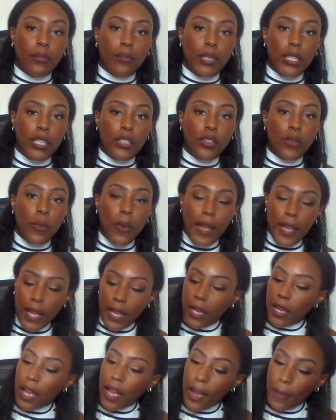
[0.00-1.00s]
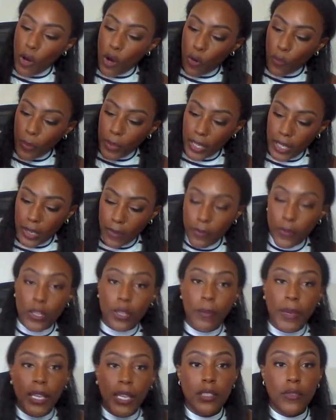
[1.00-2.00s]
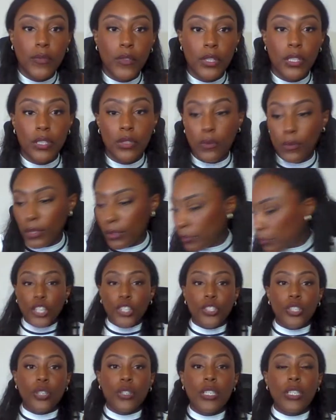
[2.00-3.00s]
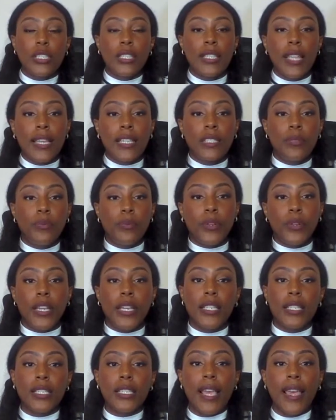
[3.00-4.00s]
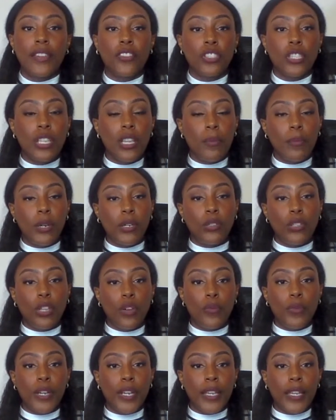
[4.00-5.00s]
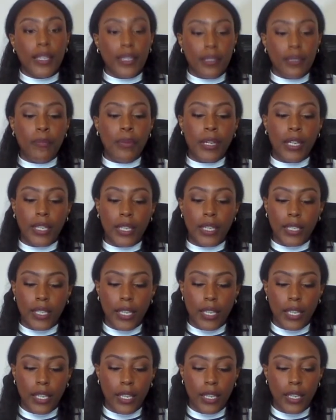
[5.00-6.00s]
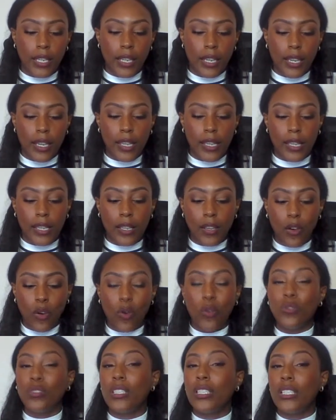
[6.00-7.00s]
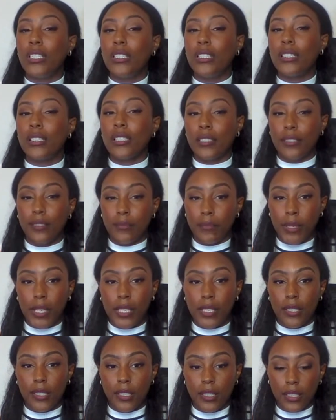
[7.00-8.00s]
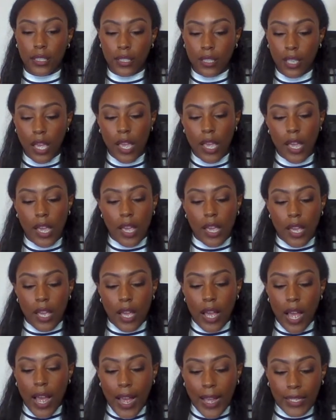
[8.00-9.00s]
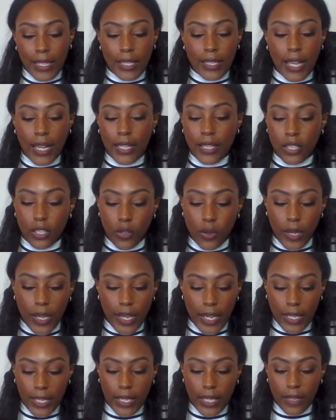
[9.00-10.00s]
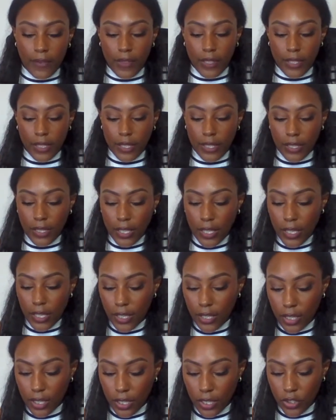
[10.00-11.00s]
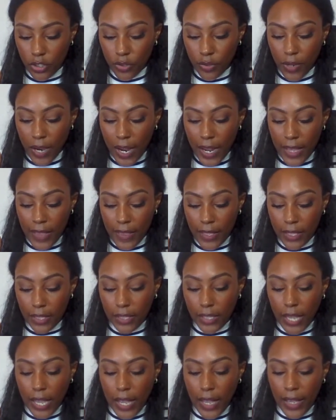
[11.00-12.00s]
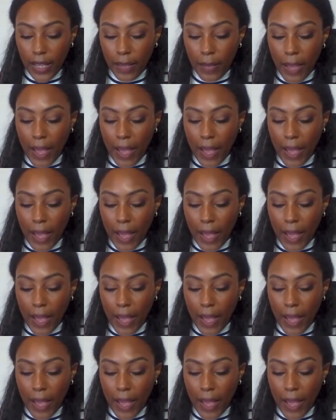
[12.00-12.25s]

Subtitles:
But either way, I'm hoping for the best for this one. So this next brand is actually a BOLO brand, but only certain pieces. I decided to go ahead and give it a try this time.